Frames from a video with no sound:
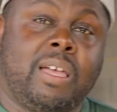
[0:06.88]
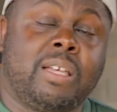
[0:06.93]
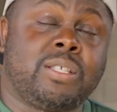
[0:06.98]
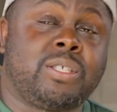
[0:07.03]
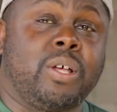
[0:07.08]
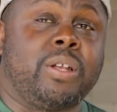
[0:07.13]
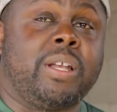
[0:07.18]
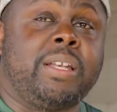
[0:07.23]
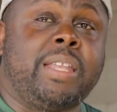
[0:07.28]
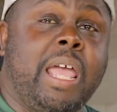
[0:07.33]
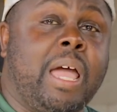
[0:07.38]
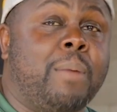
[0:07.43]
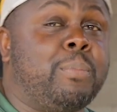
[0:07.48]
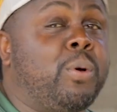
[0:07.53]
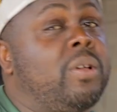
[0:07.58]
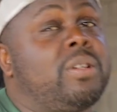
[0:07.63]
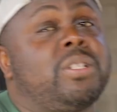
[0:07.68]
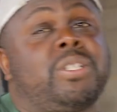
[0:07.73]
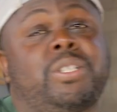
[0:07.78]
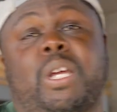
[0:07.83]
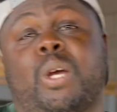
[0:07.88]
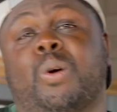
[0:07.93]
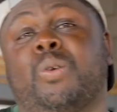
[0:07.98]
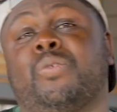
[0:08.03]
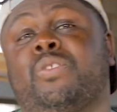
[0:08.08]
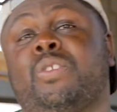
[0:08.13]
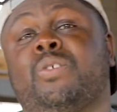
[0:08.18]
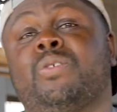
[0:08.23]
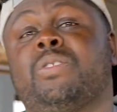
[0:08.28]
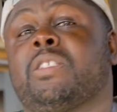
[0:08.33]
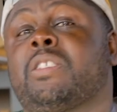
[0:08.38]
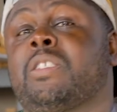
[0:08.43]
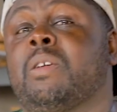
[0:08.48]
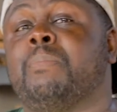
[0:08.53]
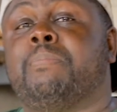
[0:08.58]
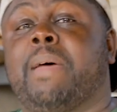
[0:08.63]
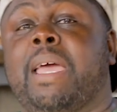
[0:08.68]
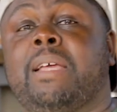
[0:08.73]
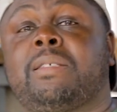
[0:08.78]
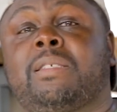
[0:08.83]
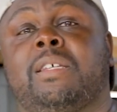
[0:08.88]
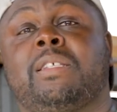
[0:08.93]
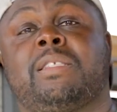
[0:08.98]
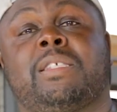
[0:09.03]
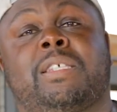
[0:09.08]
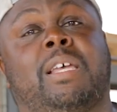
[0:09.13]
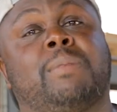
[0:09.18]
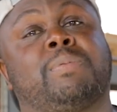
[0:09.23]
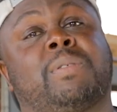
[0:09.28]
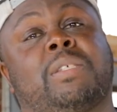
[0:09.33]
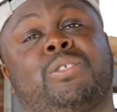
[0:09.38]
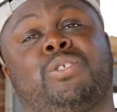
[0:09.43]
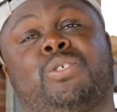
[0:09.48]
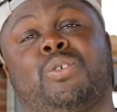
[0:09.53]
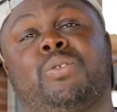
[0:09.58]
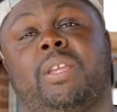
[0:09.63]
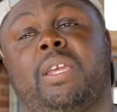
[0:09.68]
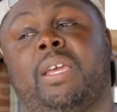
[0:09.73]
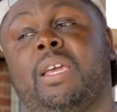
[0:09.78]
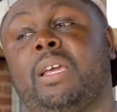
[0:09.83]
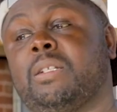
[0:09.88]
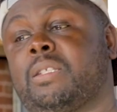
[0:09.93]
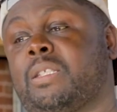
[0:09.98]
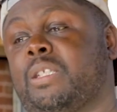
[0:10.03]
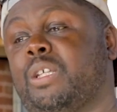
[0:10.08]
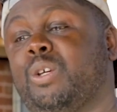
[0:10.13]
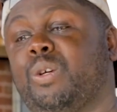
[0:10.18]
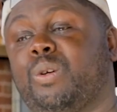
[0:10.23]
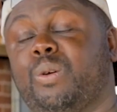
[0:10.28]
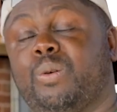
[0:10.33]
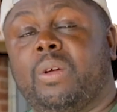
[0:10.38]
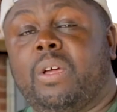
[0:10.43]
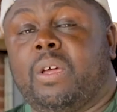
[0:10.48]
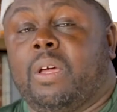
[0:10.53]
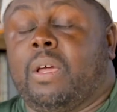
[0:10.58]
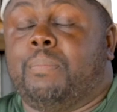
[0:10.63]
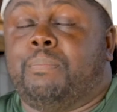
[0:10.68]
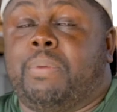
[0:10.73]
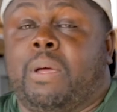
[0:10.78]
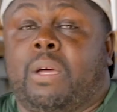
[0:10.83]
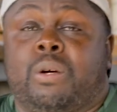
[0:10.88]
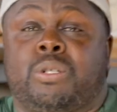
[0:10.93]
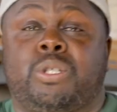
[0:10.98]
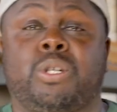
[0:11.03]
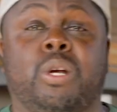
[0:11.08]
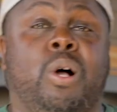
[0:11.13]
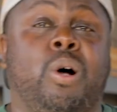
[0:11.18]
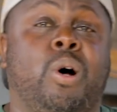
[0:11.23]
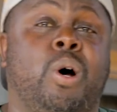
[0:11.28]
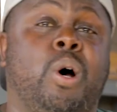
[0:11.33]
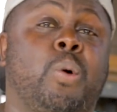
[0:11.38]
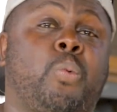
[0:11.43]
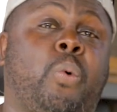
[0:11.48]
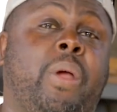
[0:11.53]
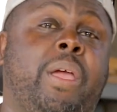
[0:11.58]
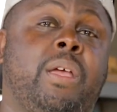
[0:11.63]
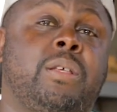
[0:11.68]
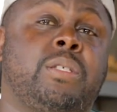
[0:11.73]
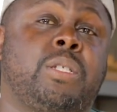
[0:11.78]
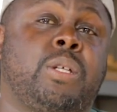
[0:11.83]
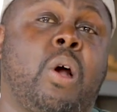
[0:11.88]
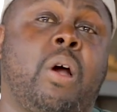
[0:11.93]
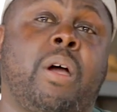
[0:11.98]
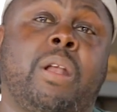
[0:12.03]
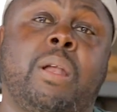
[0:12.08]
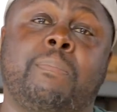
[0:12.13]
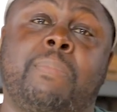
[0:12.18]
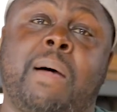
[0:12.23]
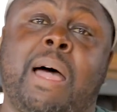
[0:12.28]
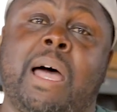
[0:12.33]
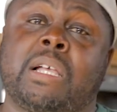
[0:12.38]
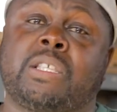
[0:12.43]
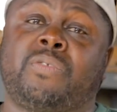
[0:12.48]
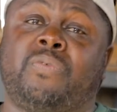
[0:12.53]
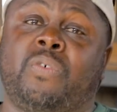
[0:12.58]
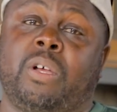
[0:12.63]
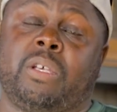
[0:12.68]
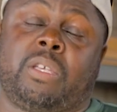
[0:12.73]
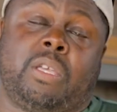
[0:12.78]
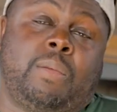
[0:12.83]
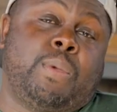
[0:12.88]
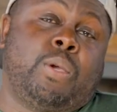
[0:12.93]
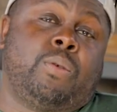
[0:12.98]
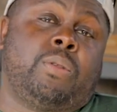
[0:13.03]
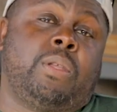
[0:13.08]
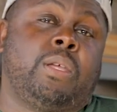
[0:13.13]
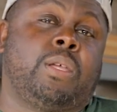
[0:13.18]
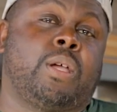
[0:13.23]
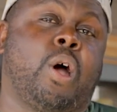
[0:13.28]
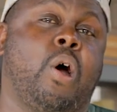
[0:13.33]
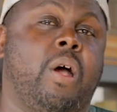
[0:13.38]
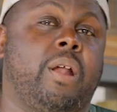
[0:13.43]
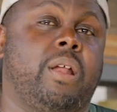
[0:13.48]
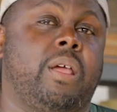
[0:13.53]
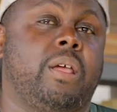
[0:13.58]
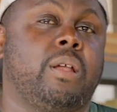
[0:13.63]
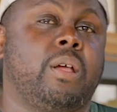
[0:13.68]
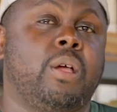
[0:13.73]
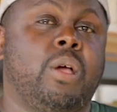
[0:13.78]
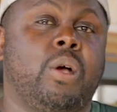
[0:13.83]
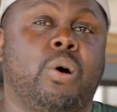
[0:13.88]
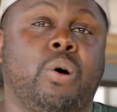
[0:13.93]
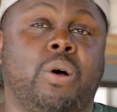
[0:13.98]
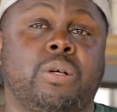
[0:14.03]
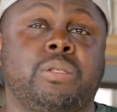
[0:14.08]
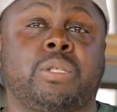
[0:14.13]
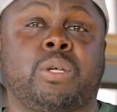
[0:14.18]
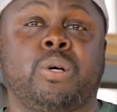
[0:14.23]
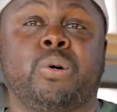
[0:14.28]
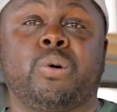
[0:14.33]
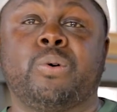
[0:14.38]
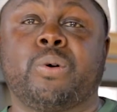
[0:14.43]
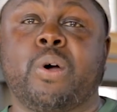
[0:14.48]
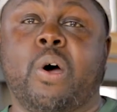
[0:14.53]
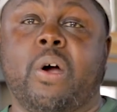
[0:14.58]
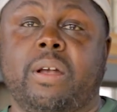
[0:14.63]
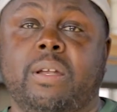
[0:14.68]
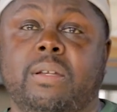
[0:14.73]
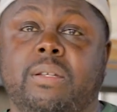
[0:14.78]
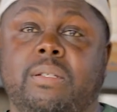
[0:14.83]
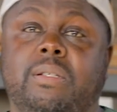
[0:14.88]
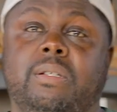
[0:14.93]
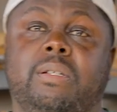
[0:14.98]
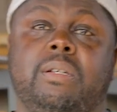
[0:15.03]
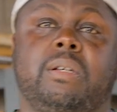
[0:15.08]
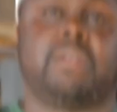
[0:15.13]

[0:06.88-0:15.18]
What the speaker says: So today I'm going to share with you just some basic tips that you need to build your own raised garden box for a community garden or a school garden.